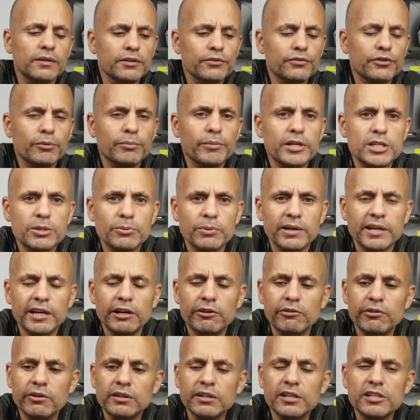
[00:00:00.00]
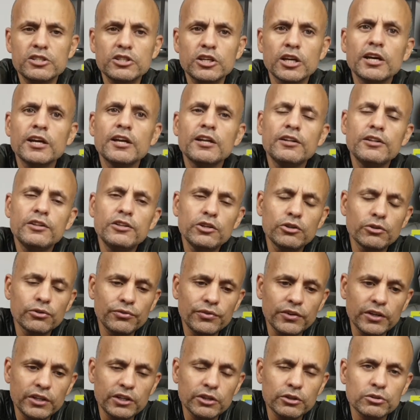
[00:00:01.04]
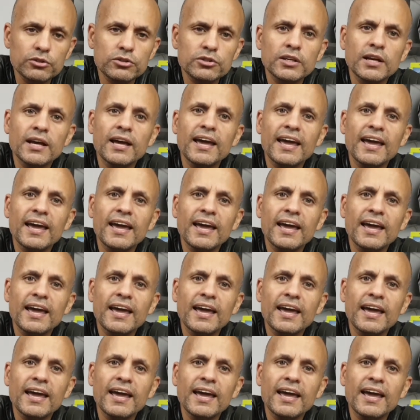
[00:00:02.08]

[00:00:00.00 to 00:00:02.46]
information when I release new videos,